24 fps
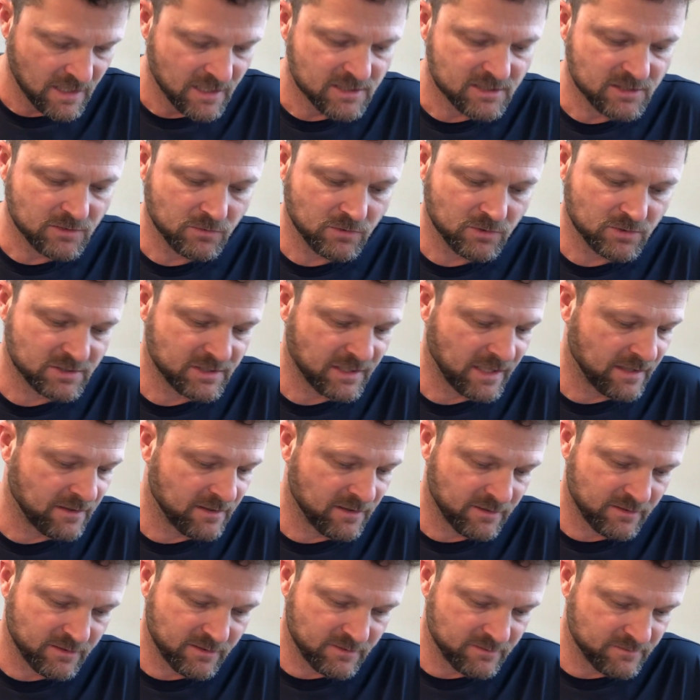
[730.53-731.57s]
So we'll say
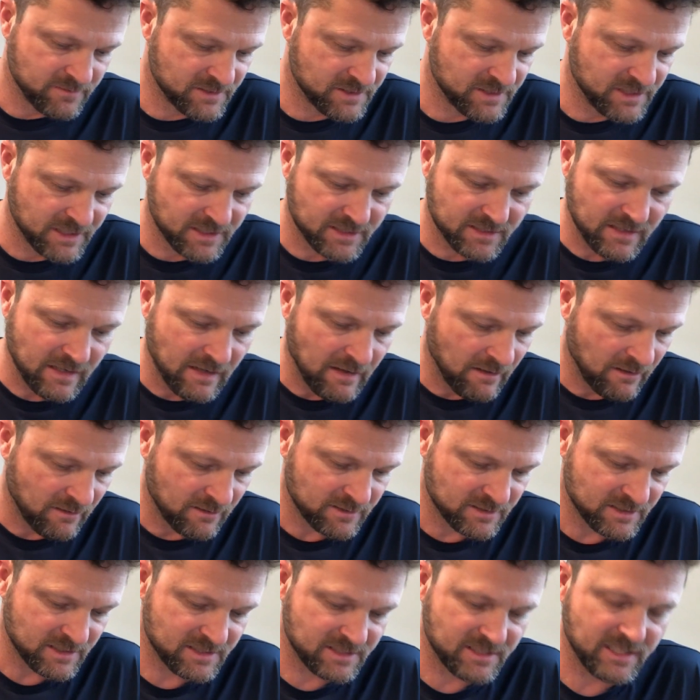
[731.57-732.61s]
another
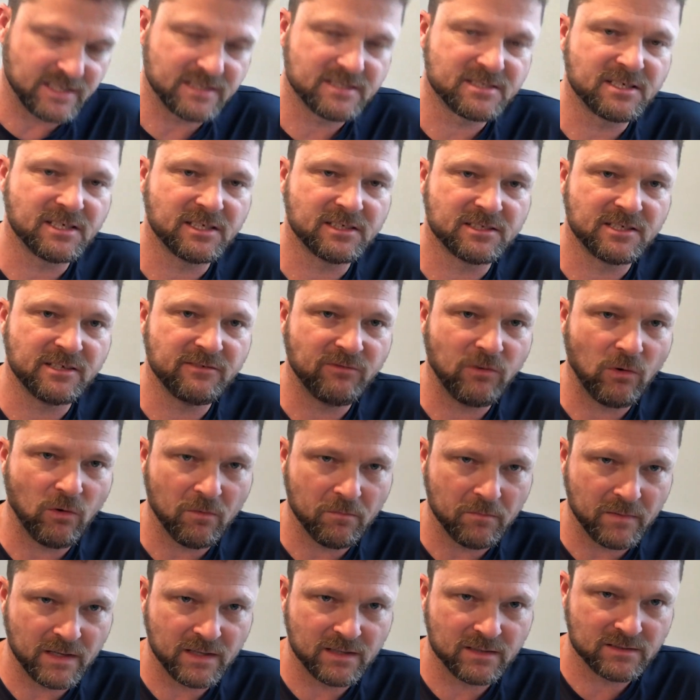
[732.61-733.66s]
$6, let's say 64
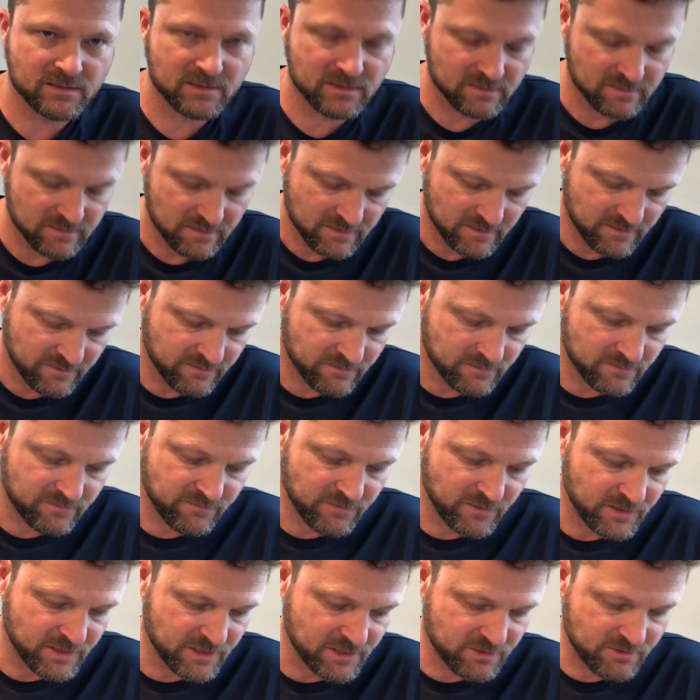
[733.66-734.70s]
bucks
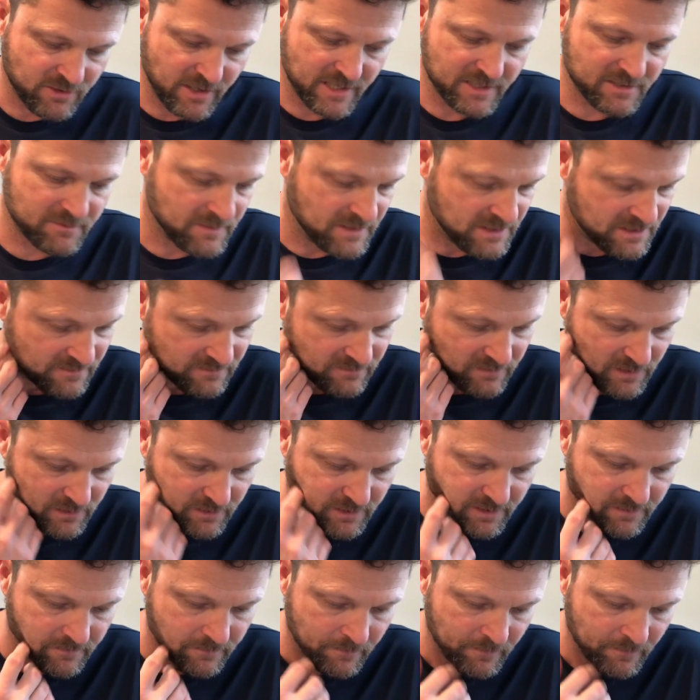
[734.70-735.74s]
for this transmission fluid.